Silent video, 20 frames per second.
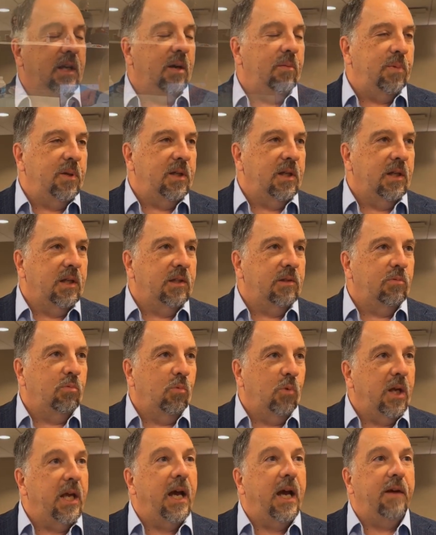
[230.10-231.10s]
companies,
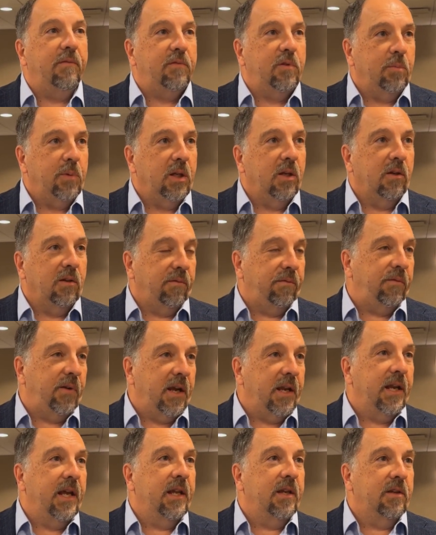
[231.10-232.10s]
we have to be on the
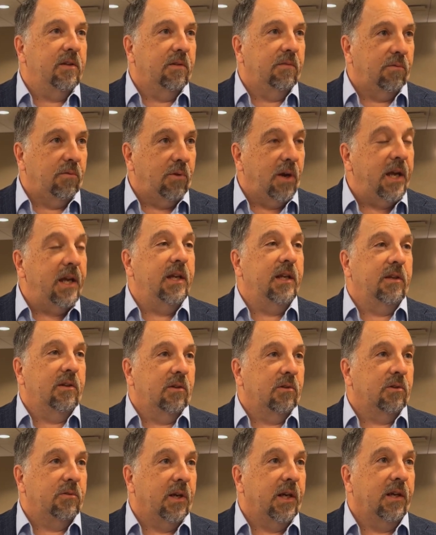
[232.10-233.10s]
front end of writing
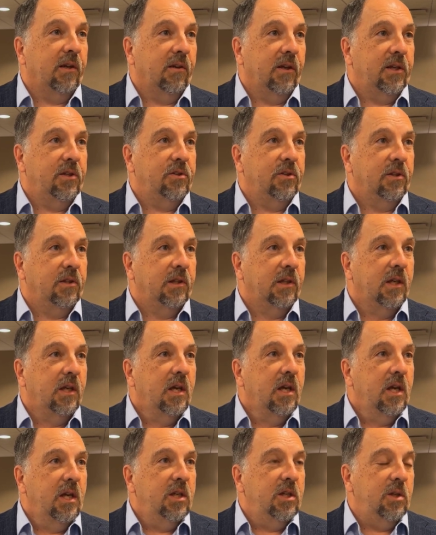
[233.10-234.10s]
those regulations
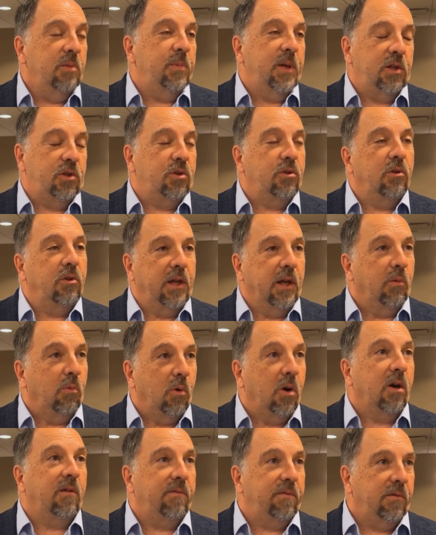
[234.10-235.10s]
to make sure they
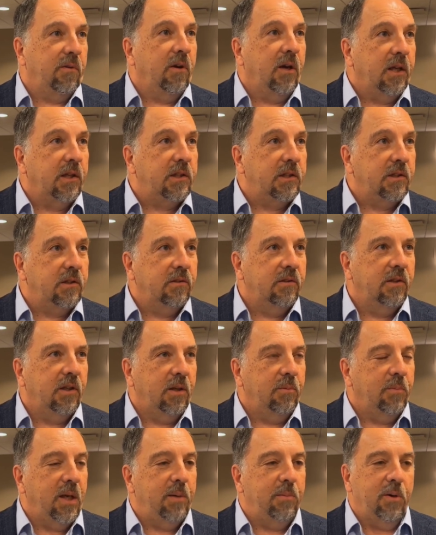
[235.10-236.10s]
work for us.
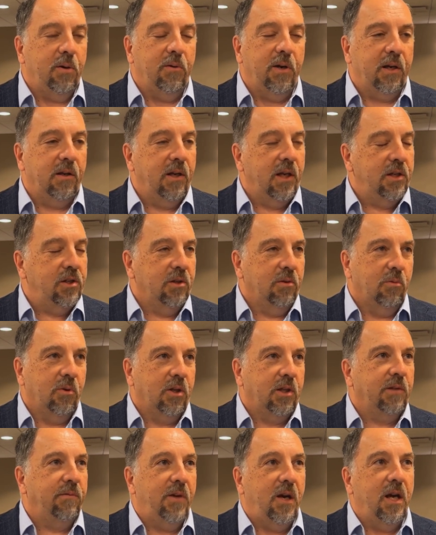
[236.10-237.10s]
It may be a regulation that
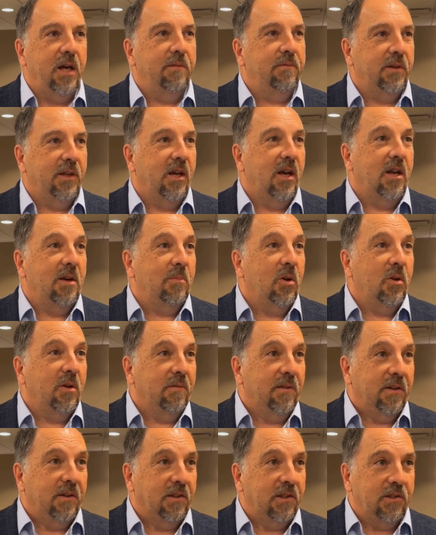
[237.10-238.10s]
works fine for the
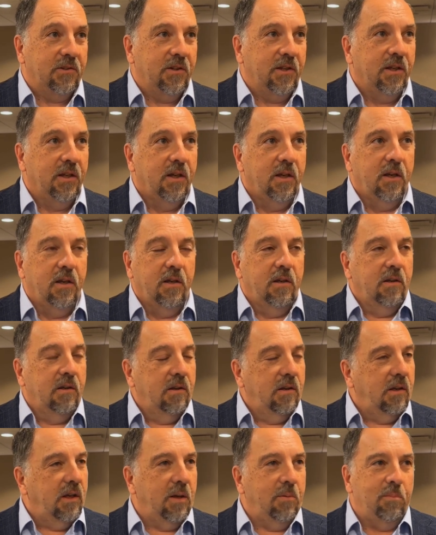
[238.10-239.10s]
automotive industry.
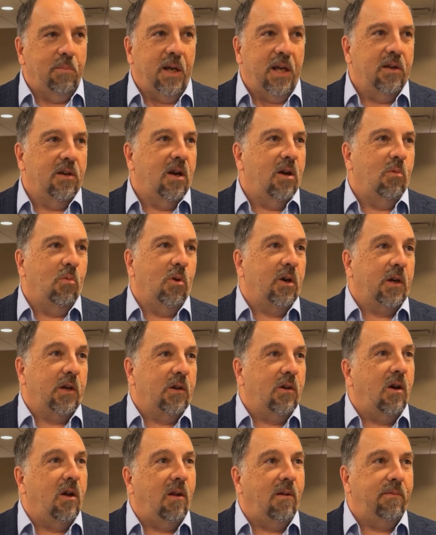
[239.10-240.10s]
It may not work
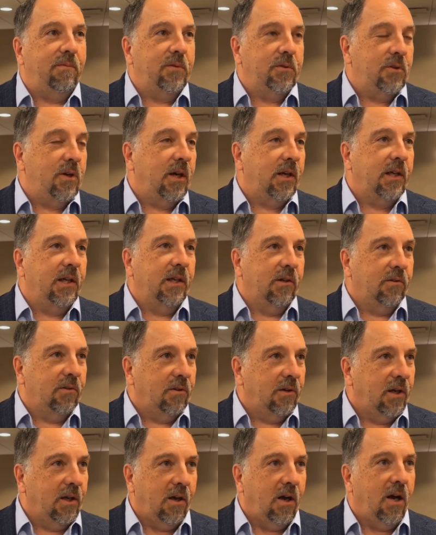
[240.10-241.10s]
at all for trucking or
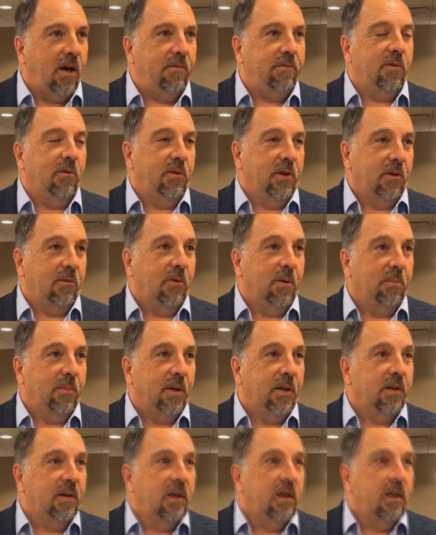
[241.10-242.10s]
off-road equipment.